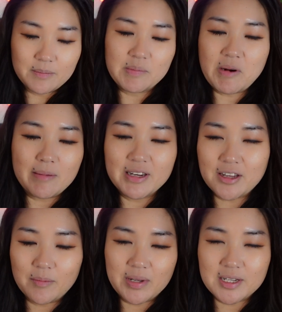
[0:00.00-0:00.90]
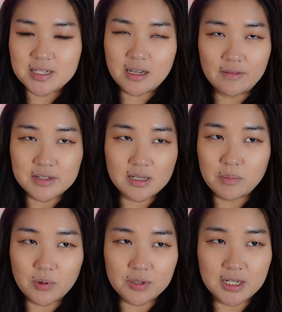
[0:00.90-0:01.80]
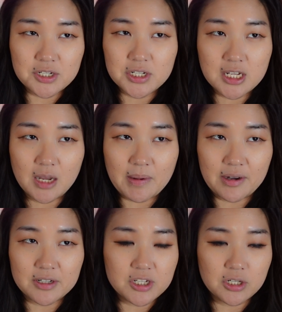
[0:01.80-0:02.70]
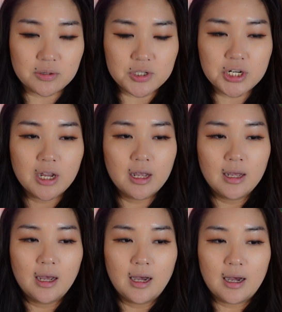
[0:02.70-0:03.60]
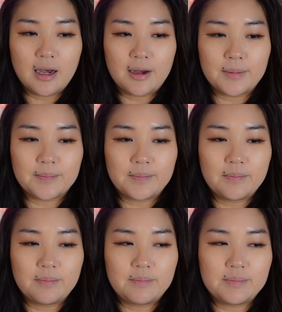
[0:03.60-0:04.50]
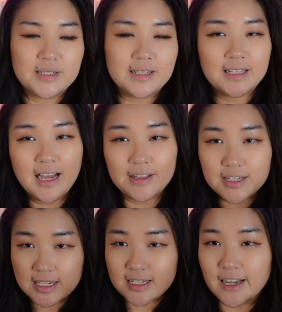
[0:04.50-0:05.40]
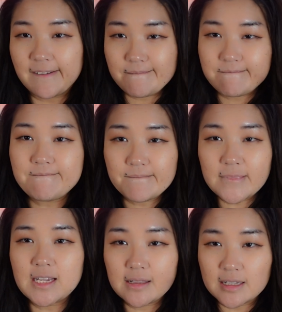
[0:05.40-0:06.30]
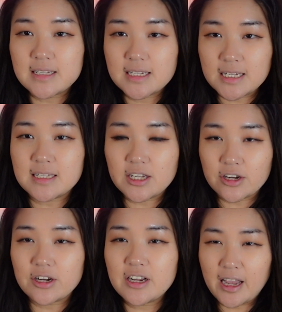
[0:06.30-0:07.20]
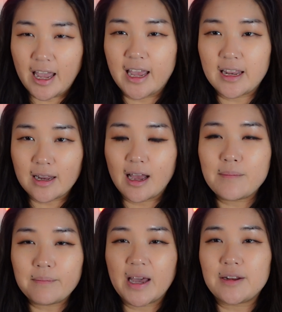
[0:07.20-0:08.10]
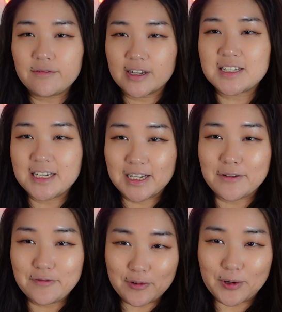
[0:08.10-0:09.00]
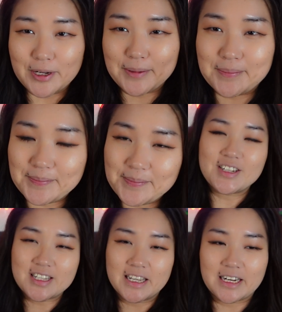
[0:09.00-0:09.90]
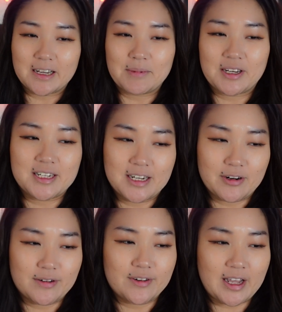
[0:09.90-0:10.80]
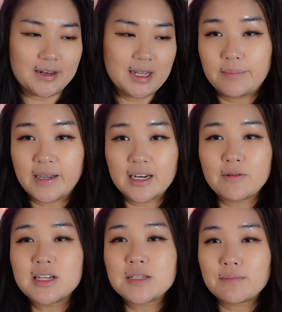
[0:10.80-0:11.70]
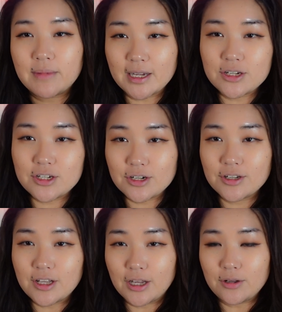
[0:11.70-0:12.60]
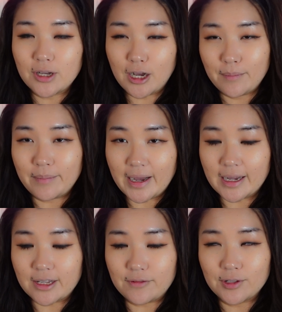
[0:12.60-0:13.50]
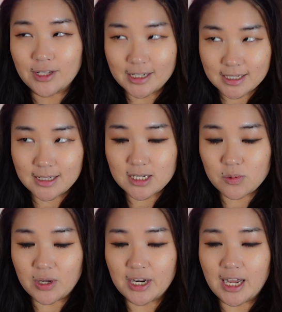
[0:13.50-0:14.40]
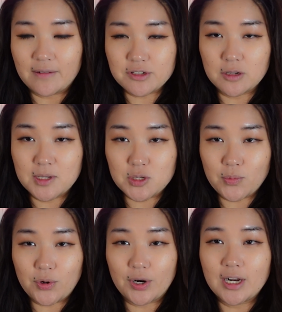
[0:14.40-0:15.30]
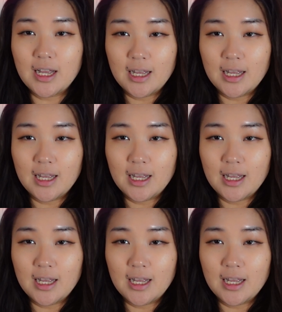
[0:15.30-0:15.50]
but probably not because obviously Poor Things just came out and it's huge. But yeah, this is his year, and I'm manifesting it for him. Just kidding, I'm not gonna take credit for that. But anyways, make sure that you come back if you liked this one. I have so much more.